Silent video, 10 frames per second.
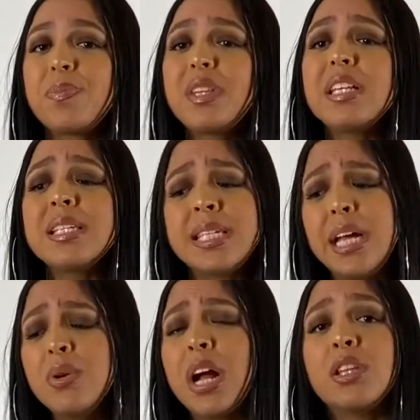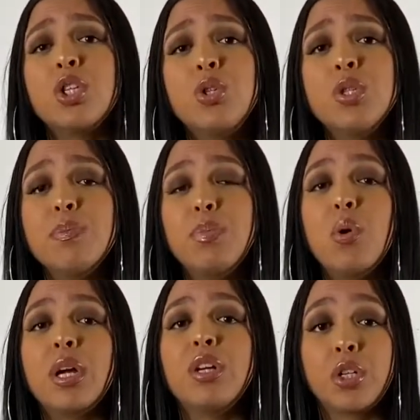say you got the shoes in bulk
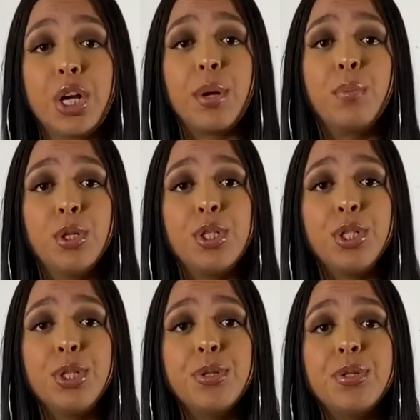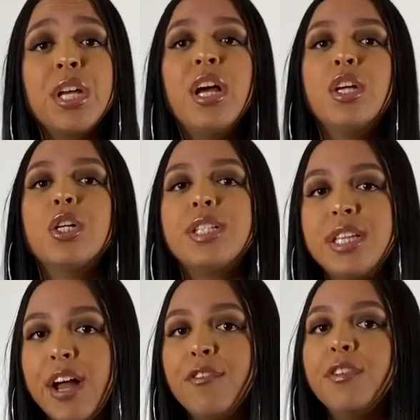and you're trying to push the shoes, you're
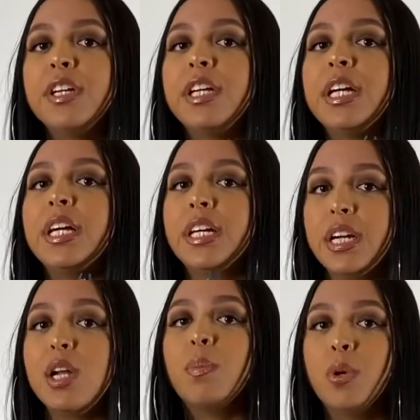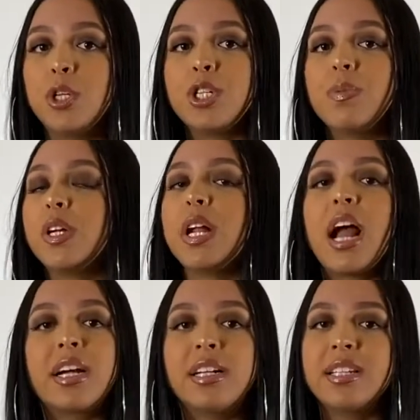definitely gonna push them. They're not
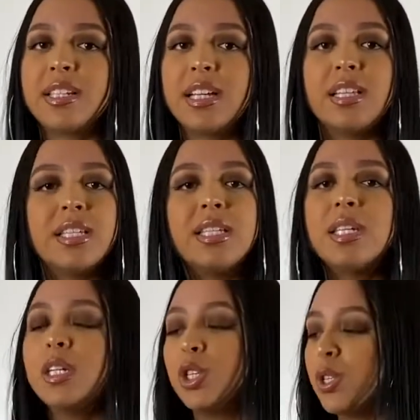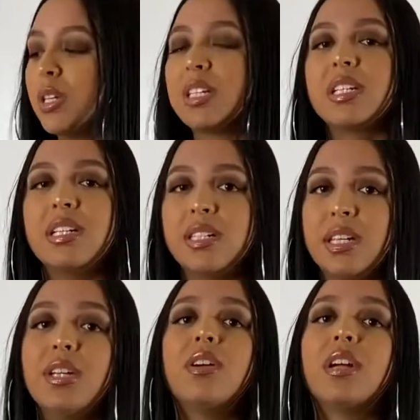gonna sit. This isn't a shoe that's gonna sit.
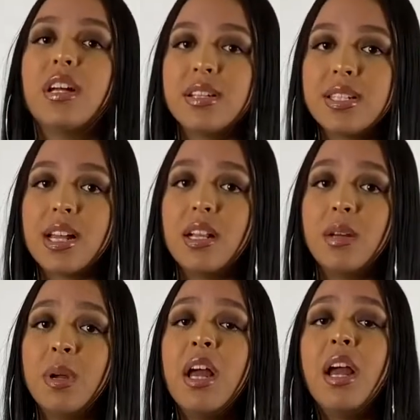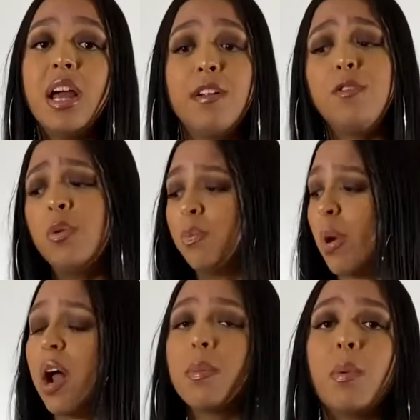You're gonna sell them, and if you
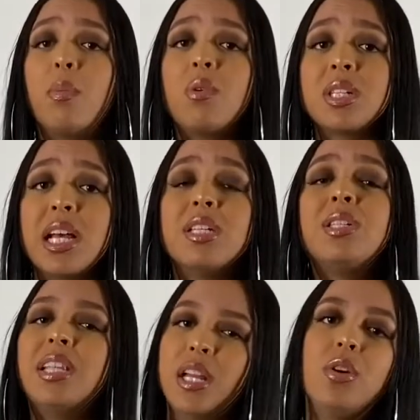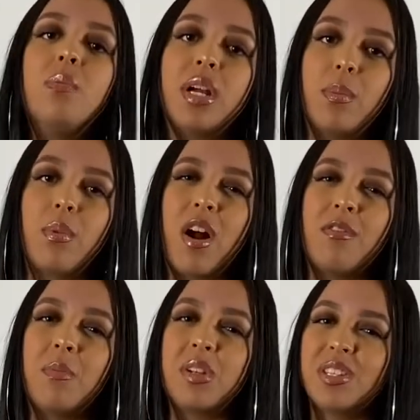bought them in bulk sizes, then you'll make a
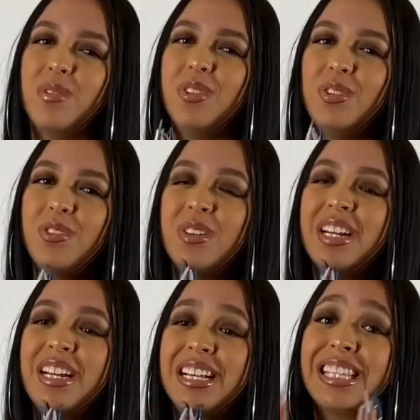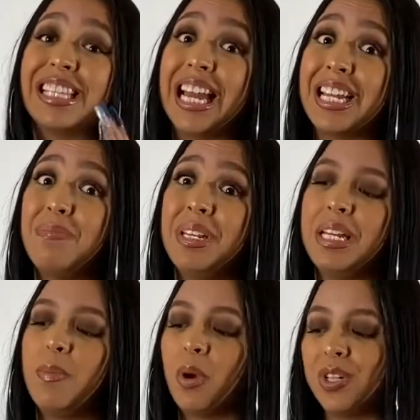profit. But someone who, like me,
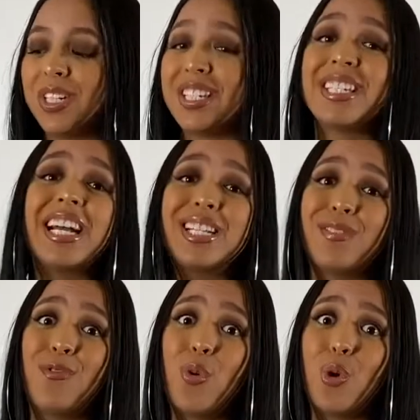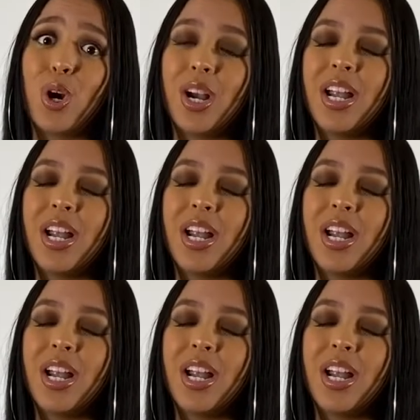purchased a size 4,